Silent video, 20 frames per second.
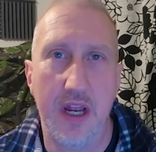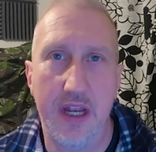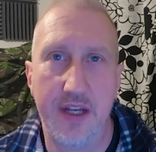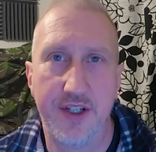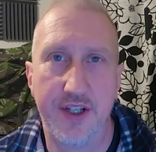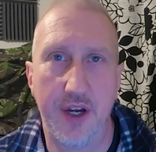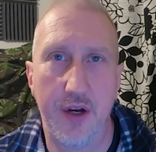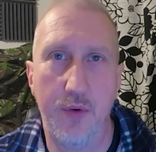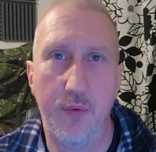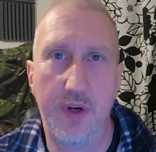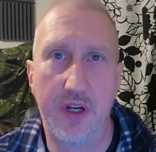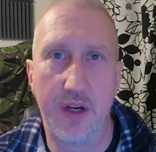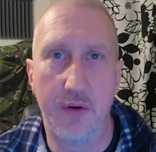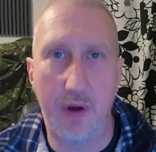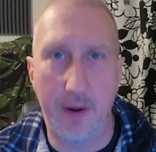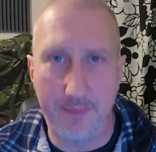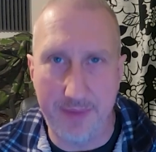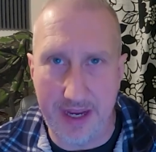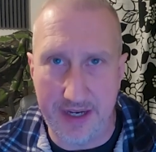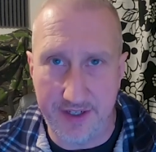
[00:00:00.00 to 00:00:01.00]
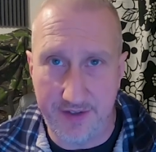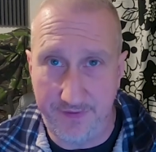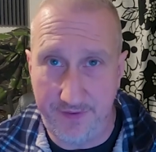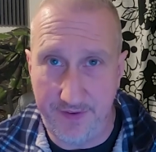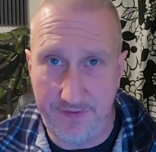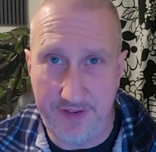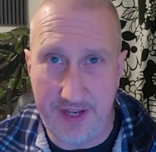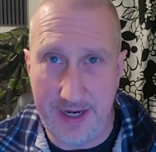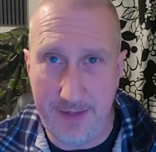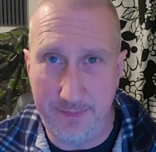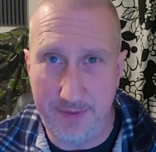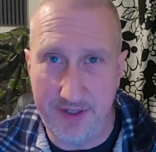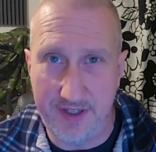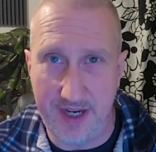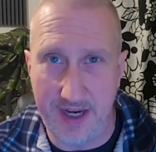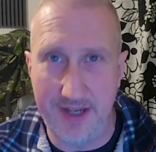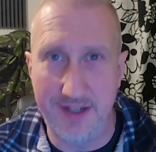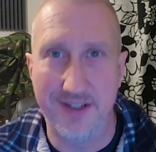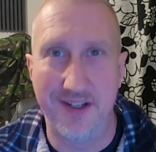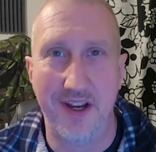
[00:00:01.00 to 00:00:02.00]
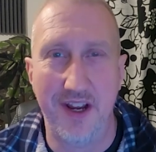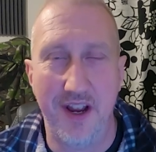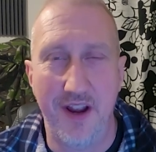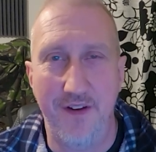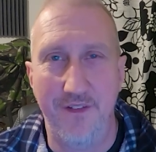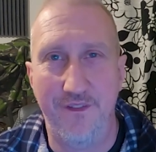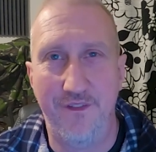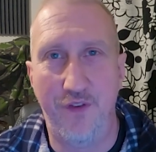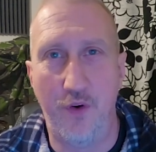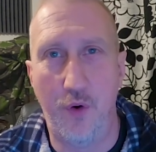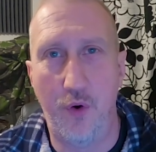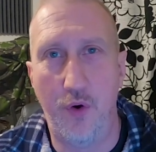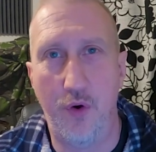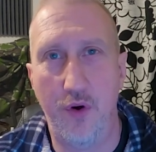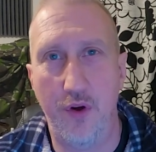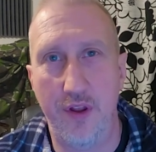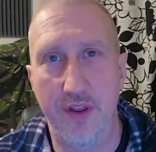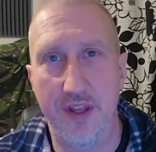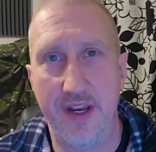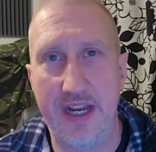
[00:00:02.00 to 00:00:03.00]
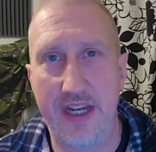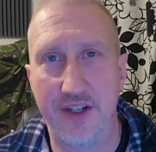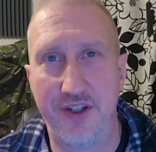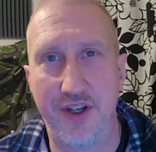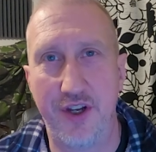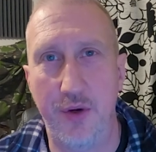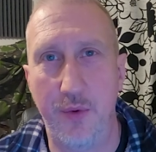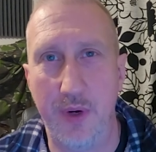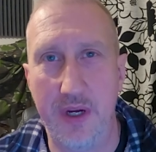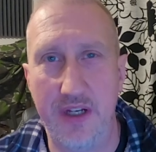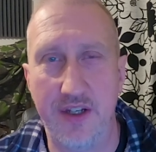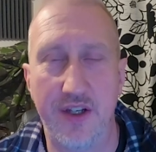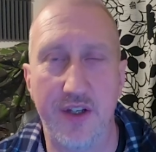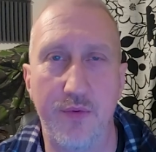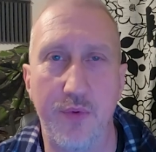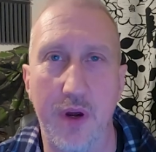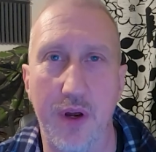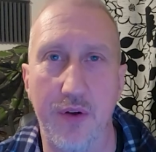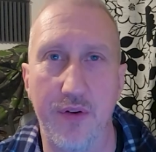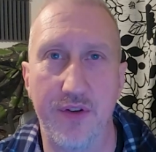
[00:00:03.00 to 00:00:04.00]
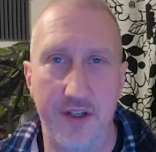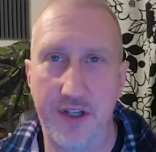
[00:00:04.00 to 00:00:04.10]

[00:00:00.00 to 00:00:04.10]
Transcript: so we're going to up that to 15% for the next 2 weeks as well.